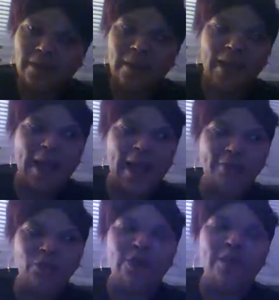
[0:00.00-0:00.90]
I'm
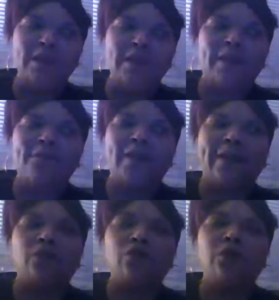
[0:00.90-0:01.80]
doing it because I feel
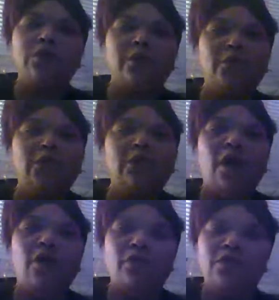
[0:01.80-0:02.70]
like the truth should be
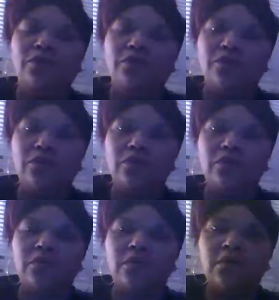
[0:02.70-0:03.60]
told.
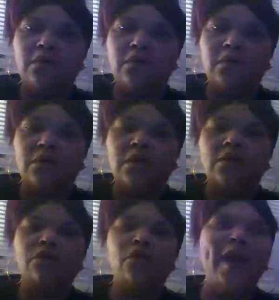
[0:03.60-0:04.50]

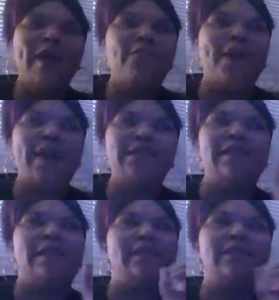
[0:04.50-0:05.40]
Do I have bias
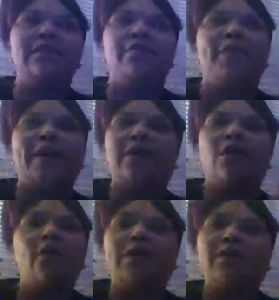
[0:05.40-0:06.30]
against anybody?
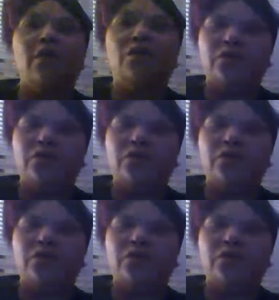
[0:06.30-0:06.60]
No, I don't.